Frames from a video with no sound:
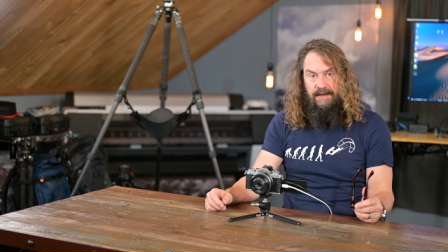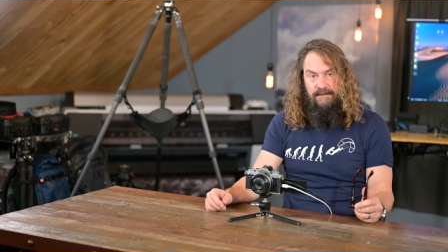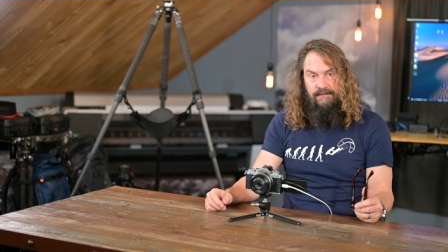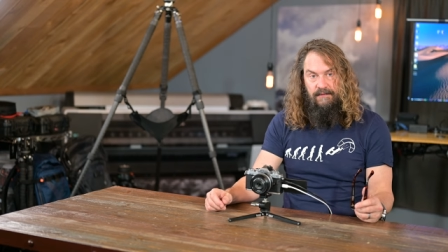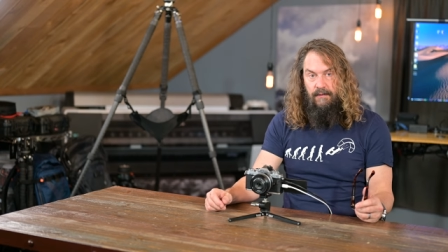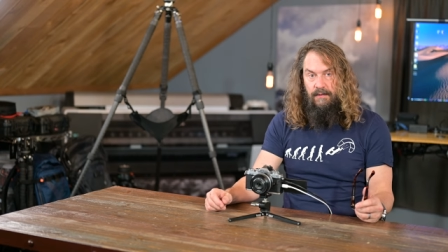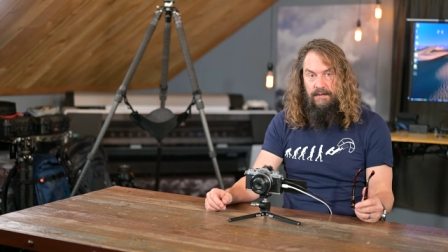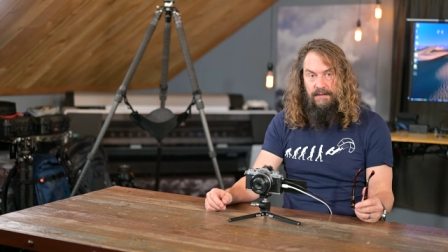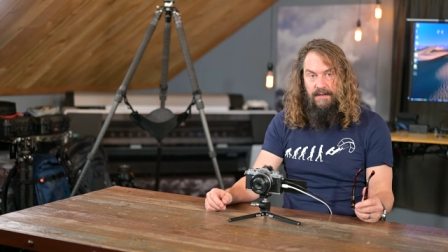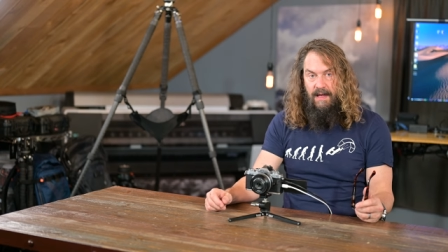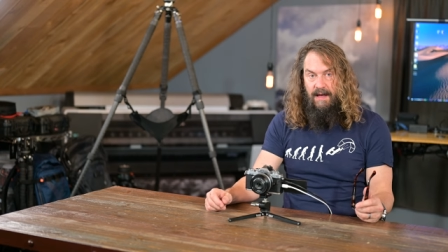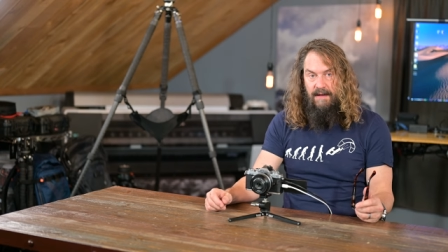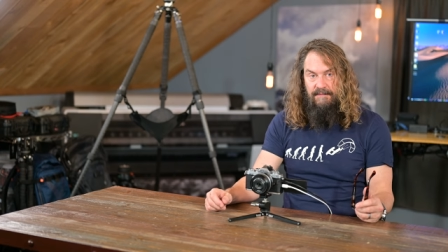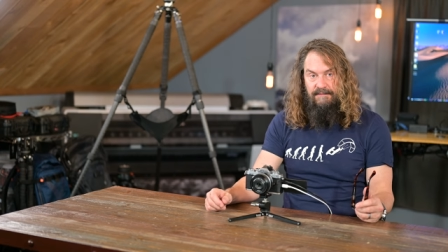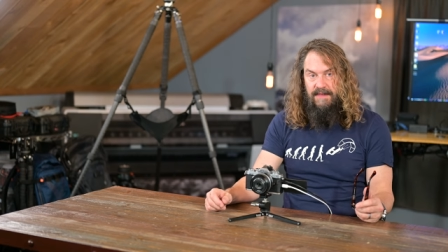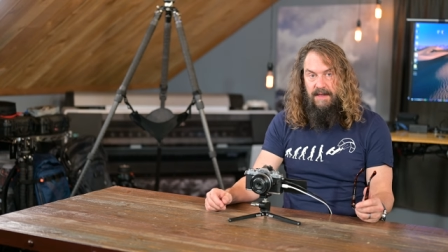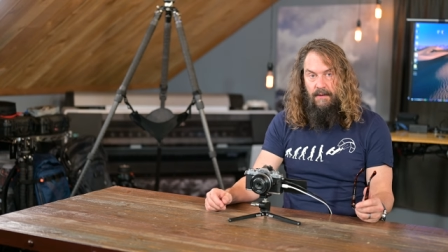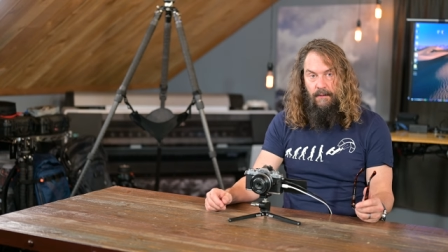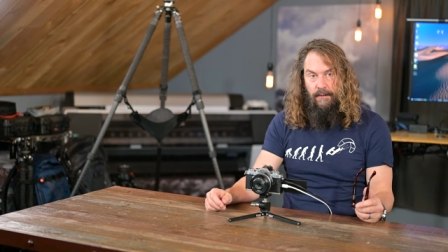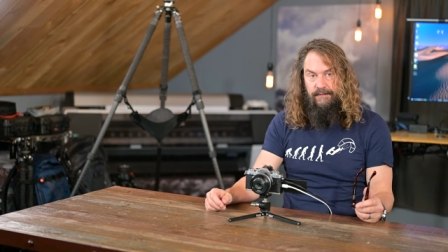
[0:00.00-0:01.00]
us who
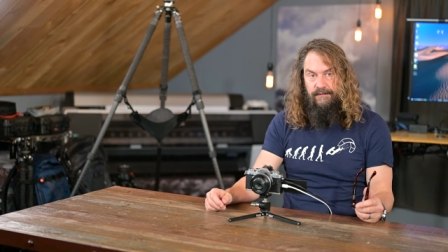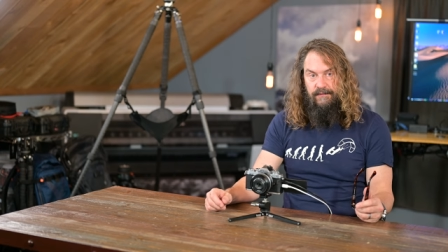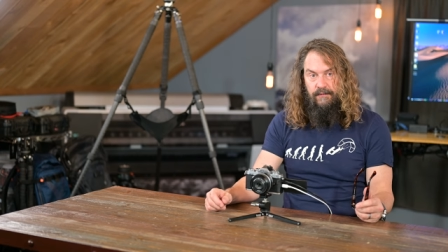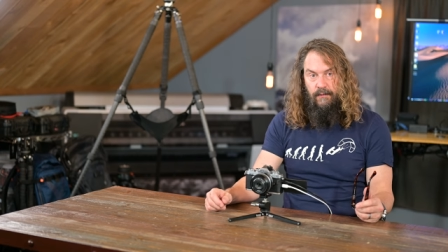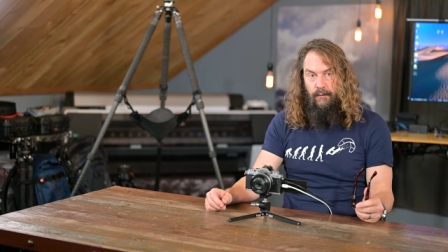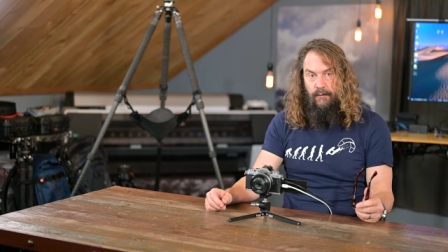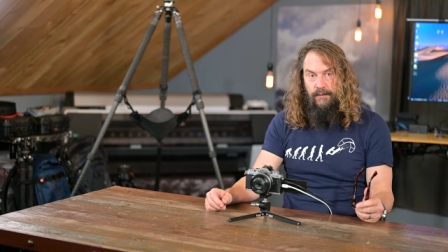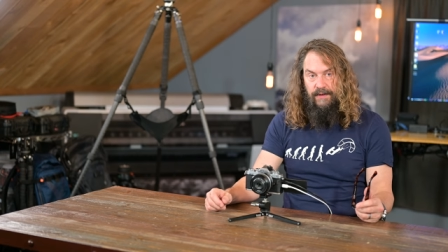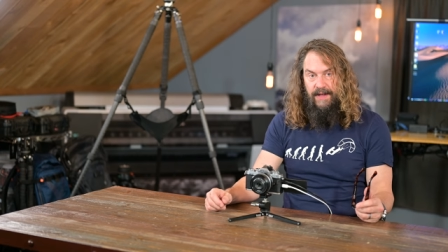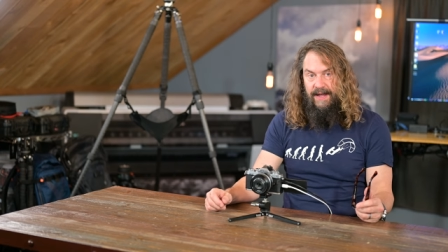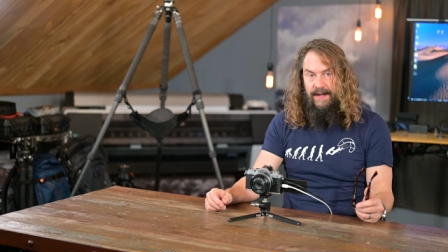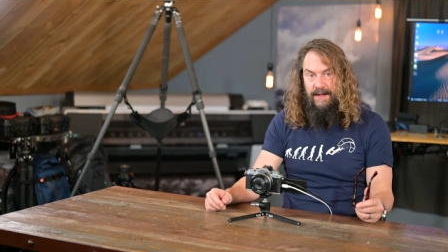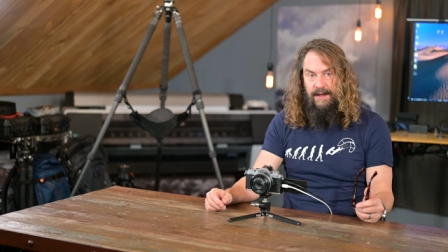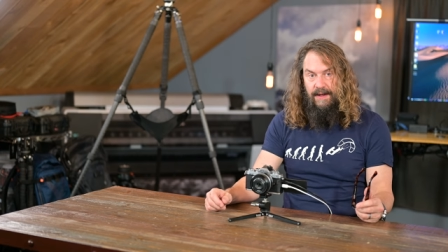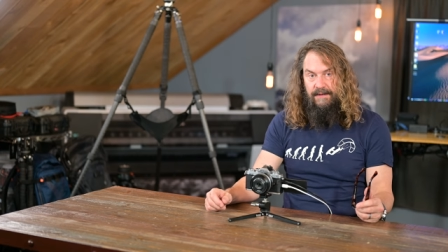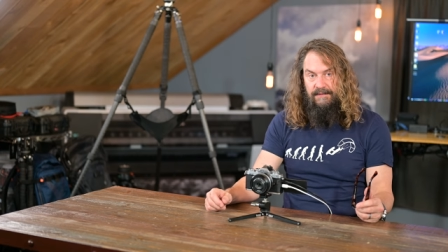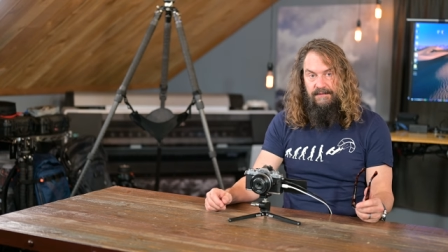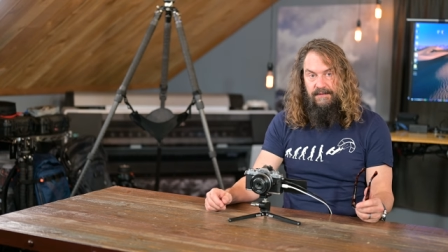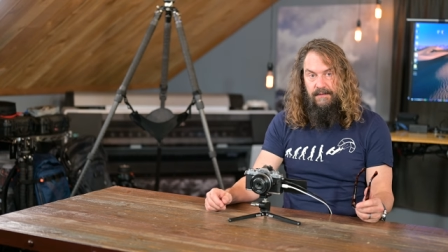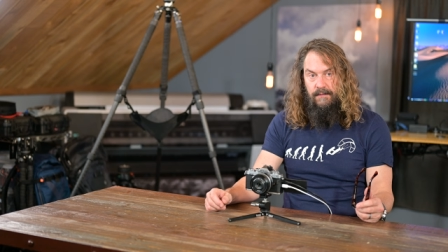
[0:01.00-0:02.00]
love the old school
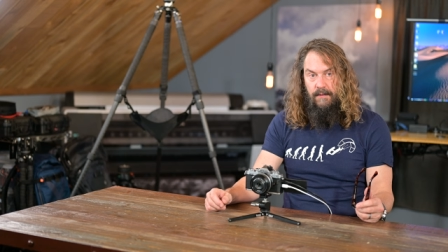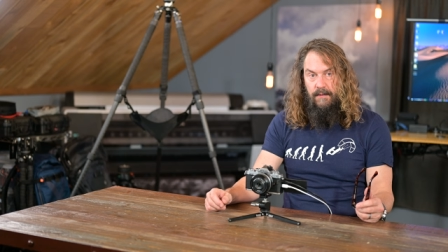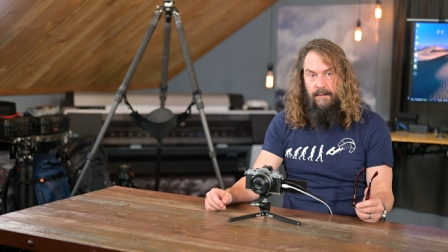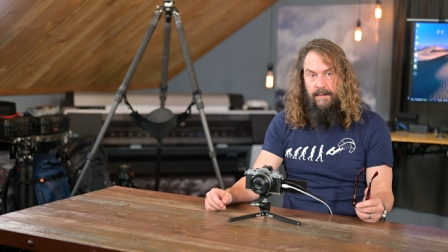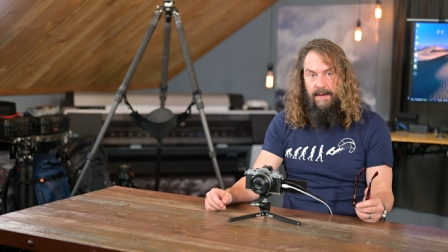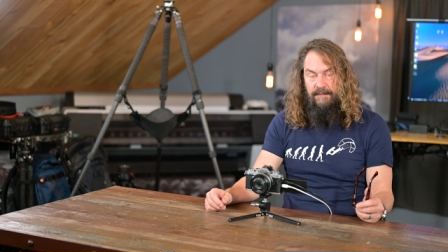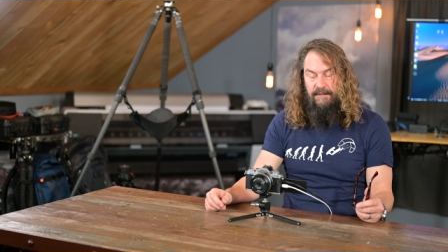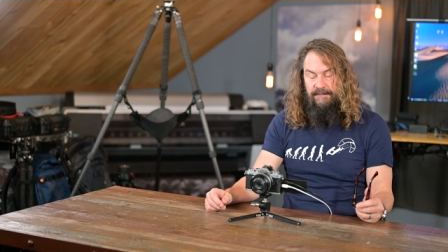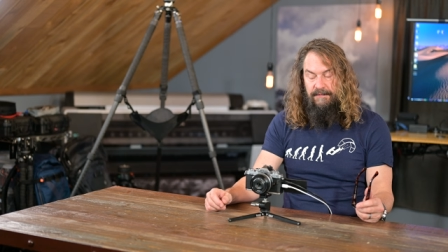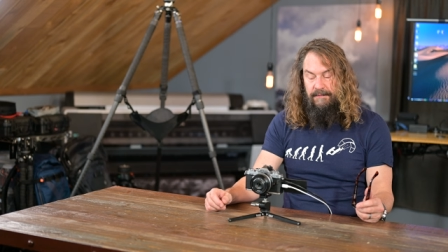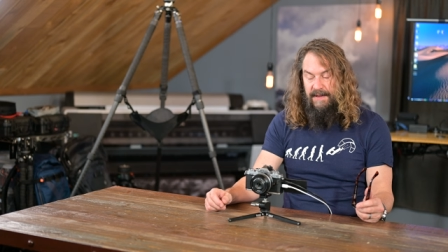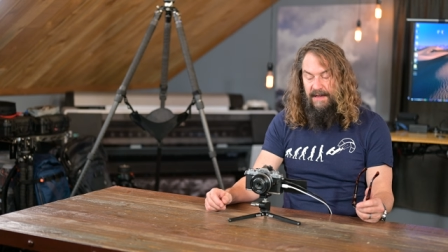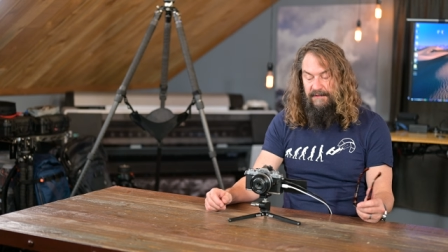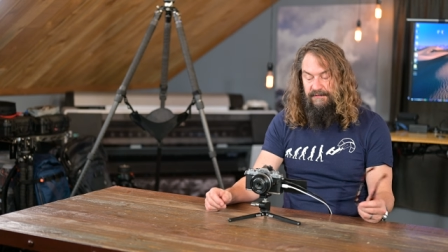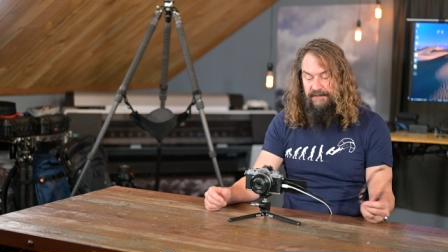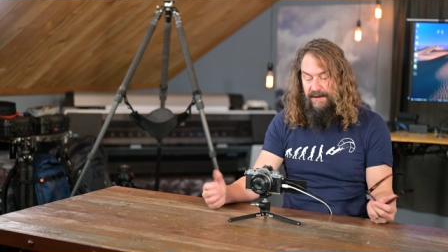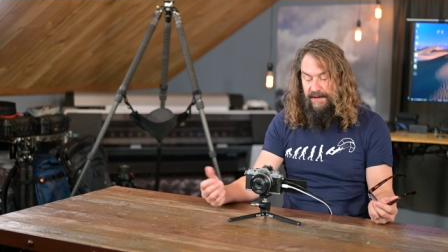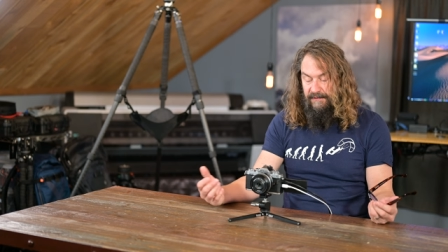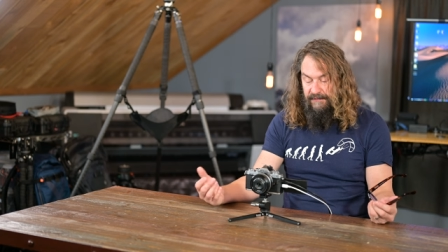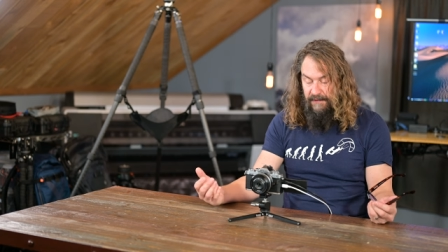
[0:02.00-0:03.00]
Nikons that we remember from yesterday.